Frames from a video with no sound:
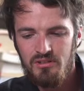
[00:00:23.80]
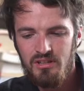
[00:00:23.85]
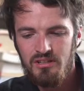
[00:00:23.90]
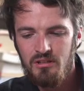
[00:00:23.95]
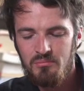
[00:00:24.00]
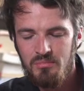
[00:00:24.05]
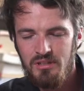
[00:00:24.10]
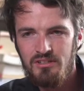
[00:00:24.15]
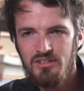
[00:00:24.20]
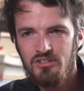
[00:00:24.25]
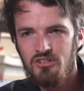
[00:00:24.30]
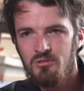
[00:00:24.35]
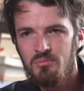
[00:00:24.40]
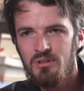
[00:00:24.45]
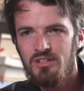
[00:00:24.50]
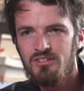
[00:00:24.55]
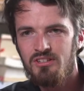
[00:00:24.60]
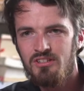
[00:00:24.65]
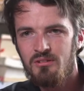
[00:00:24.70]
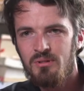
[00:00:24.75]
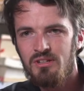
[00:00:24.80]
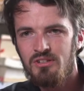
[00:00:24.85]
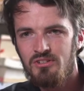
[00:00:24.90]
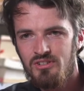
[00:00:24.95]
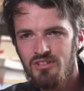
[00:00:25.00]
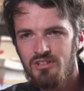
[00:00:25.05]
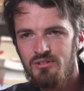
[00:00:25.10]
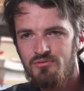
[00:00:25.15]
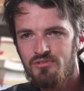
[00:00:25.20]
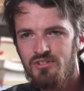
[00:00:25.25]
then they'd be distributed amongst
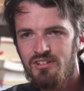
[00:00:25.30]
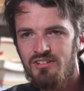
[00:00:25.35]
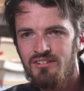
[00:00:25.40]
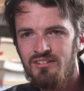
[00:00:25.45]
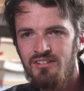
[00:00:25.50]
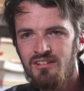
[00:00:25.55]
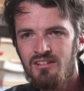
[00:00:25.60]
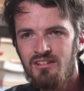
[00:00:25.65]
the different